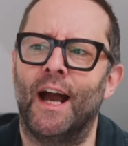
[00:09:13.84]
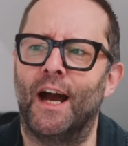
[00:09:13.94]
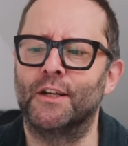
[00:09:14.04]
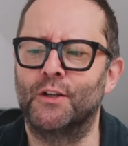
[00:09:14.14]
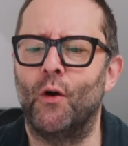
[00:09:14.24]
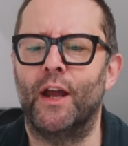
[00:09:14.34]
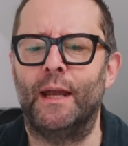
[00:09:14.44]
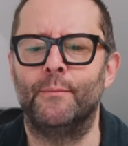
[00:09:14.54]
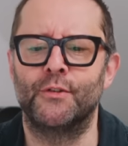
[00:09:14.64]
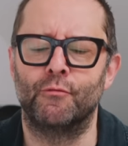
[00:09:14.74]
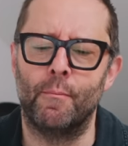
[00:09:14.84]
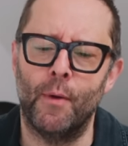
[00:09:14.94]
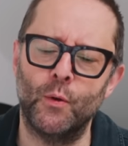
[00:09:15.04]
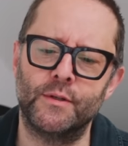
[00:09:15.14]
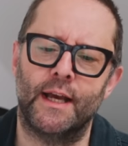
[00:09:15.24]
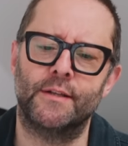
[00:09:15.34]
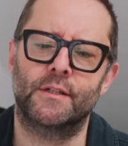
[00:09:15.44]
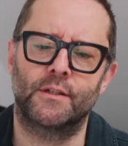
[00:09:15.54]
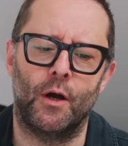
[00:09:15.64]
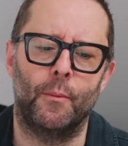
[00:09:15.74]
and got him to remote
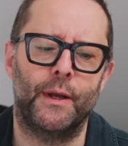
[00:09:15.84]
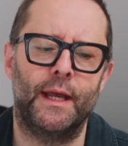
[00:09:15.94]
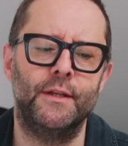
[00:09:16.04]
desktop